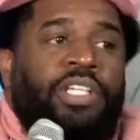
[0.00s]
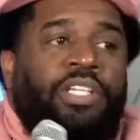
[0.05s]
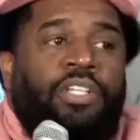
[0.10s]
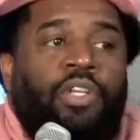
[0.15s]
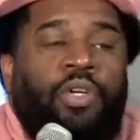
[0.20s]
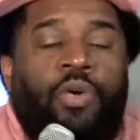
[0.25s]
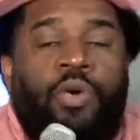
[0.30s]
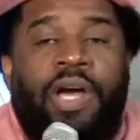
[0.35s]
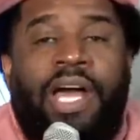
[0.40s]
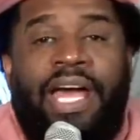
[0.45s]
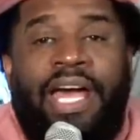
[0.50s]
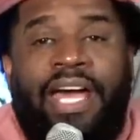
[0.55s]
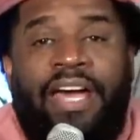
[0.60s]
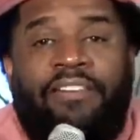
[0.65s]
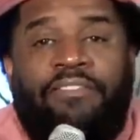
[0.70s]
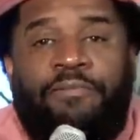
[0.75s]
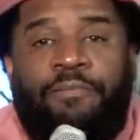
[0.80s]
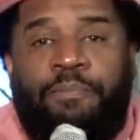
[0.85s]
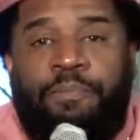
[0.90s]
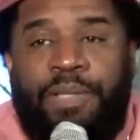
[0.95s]
When you
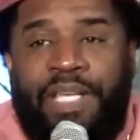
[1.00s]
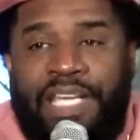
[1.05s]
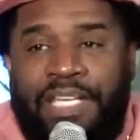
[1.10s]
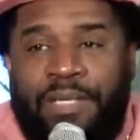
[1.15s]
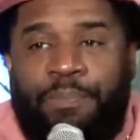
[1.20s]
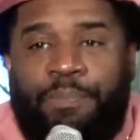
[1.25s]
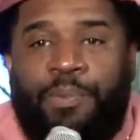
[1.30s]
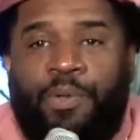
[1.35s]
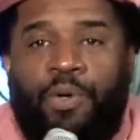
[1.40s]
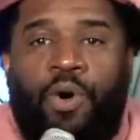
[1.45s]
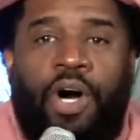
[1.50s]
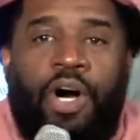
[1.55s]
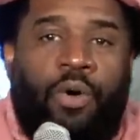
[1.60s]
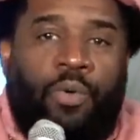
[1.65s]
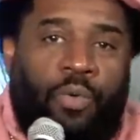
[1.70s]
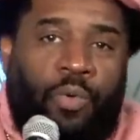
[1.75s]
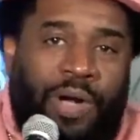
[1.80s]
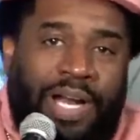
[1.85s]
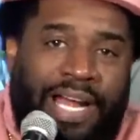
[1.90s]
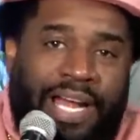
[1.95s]
have
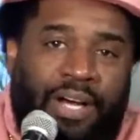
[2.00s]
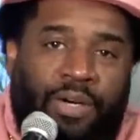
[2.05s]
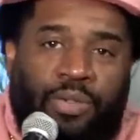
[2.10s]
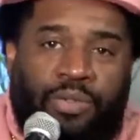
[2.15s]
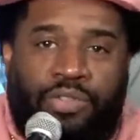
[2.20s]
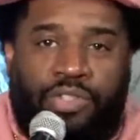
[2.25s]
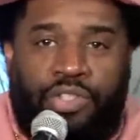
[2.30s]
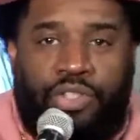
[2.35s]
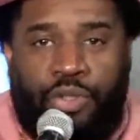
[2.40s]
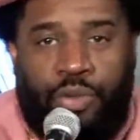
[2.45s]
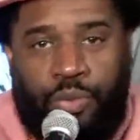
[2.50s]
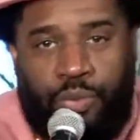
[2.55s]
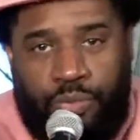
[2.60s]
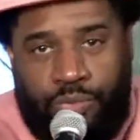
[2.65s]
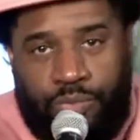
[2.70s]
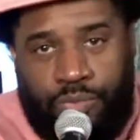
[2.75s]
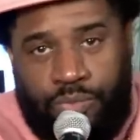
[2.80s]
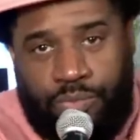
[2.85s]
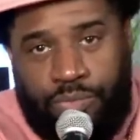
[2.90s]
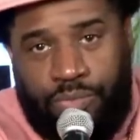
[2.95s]
people around
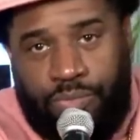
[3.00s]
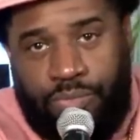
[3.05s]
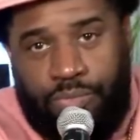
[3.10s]
you,